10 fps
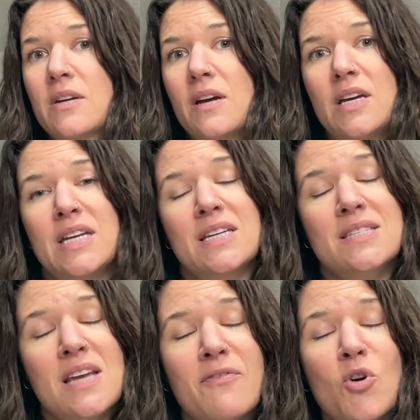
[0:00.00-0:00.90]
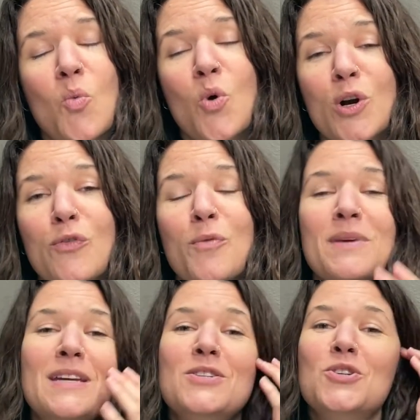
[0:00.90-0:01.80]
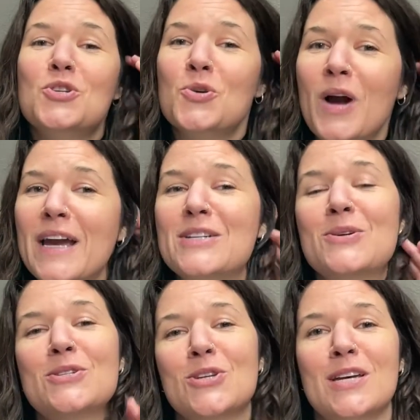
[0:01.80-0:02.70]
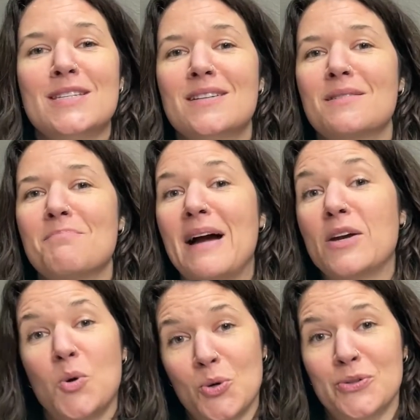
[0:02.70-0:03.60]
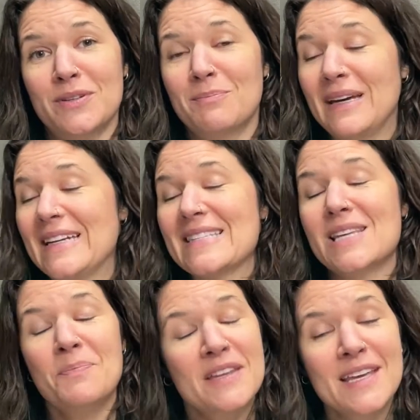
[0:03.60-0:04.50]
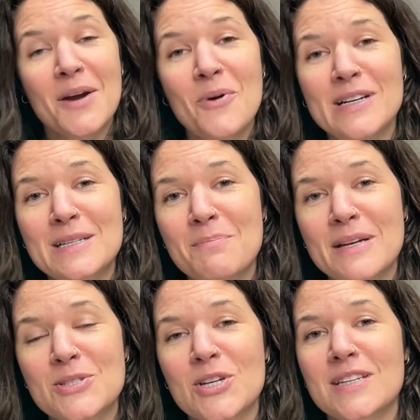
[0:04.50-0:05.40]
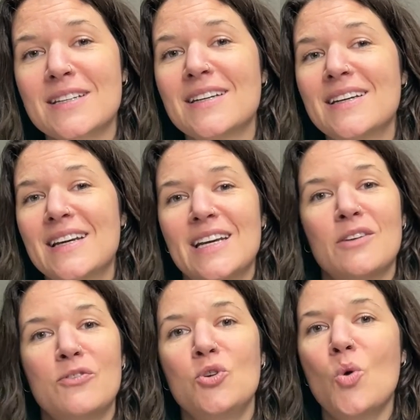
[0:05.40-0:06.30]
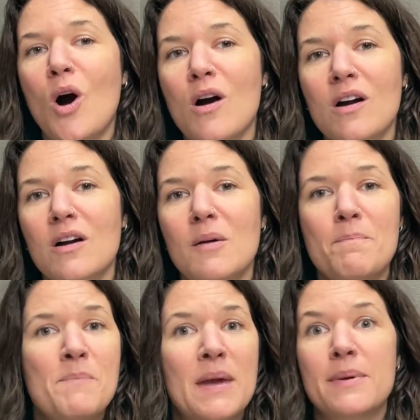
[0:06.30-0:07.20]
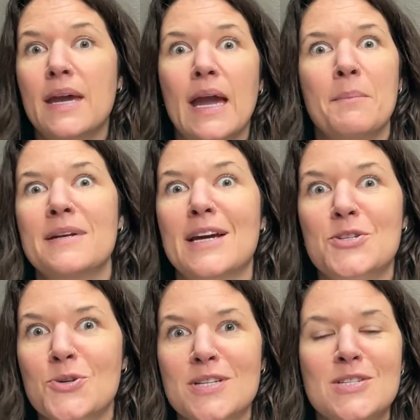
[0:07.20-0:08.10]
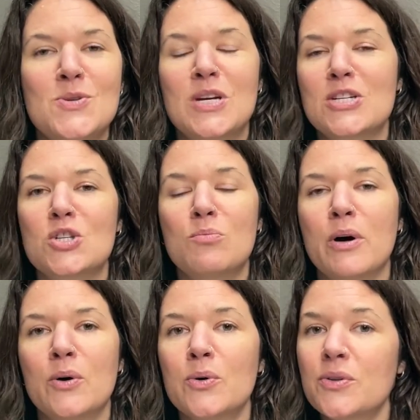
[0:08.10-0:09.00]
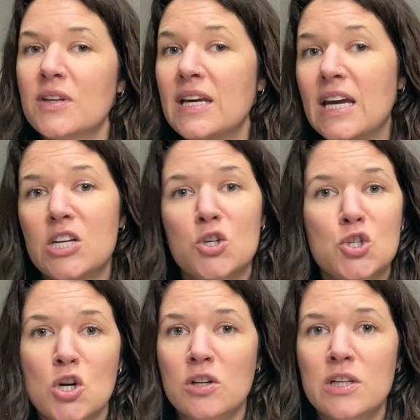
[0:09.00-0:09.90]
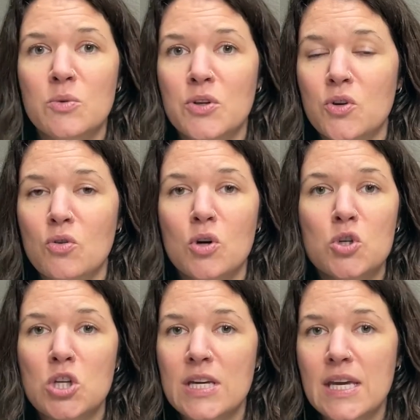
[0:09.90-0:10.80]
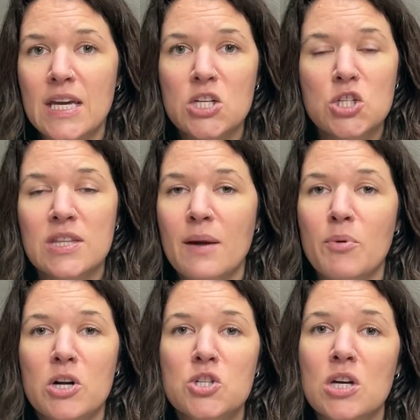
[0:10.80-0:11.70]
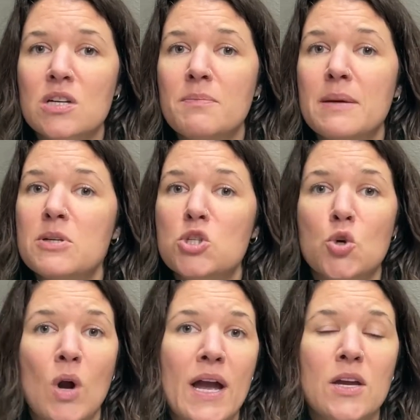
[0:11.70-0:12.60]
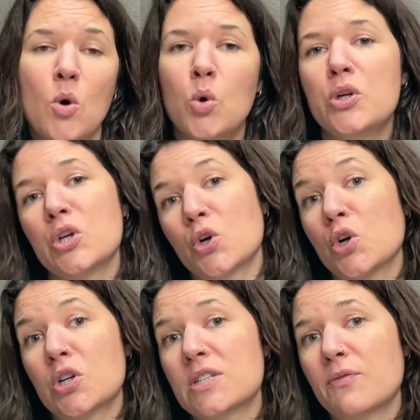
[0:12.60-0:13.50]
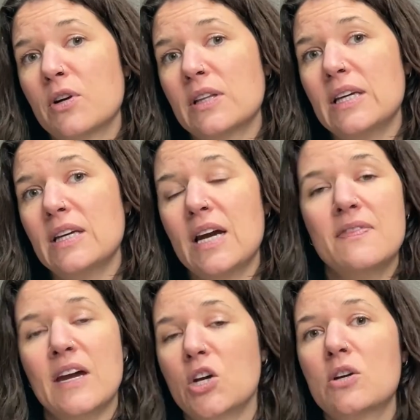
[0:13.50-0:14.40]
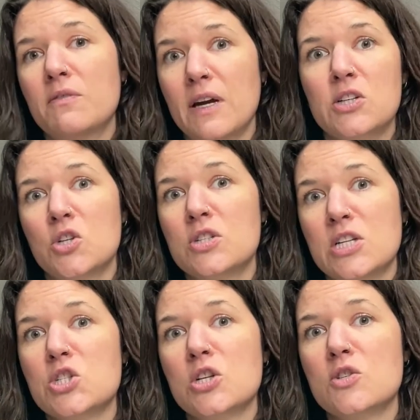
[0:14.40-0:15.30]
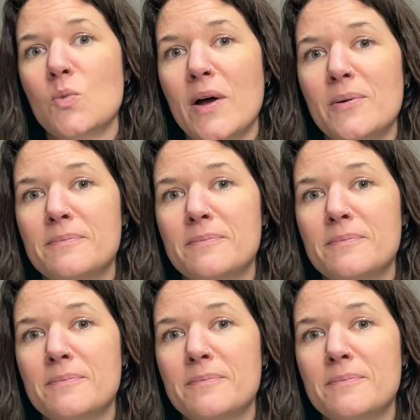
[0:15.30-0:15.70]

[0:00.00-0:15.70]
It has never worked for me to try to adjust my hold, but it's something that I wanted to mention. If you are maybe ambidextrous and you can do both and you're struggling with your crochet gauge in that project, maybe try holding your hook differently, and that could affect your tension as well.